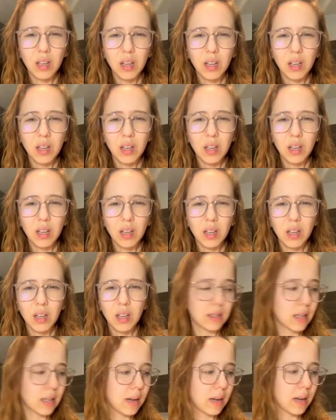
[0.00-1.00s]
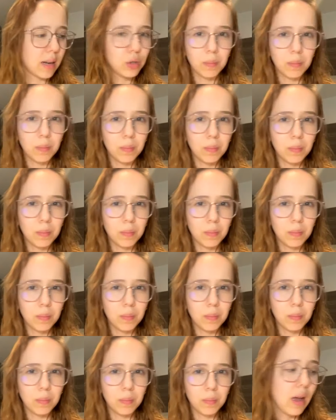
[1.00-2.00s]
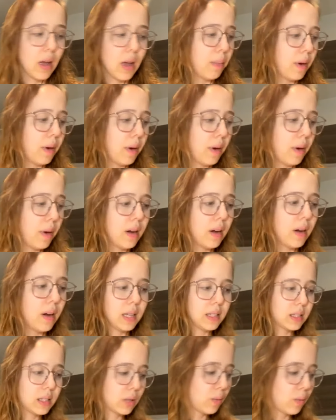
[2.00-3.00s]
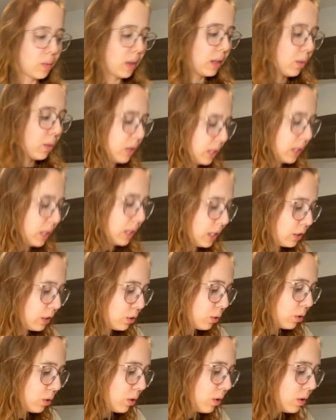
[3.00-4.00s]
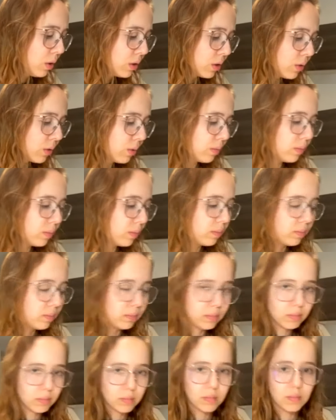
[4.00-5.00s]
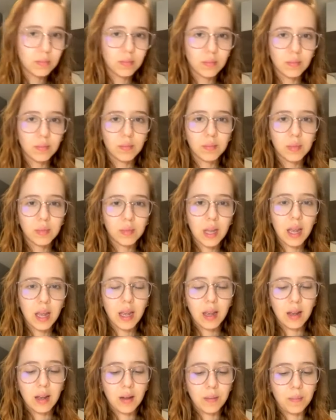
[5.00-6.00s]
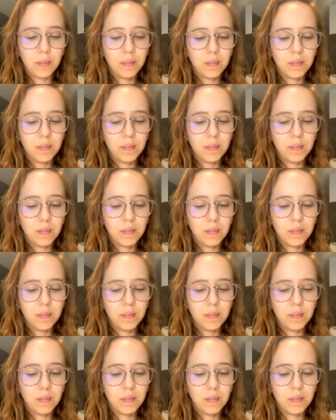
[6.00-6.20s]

They usually take less time to make, but it's the one that we need to cook, so the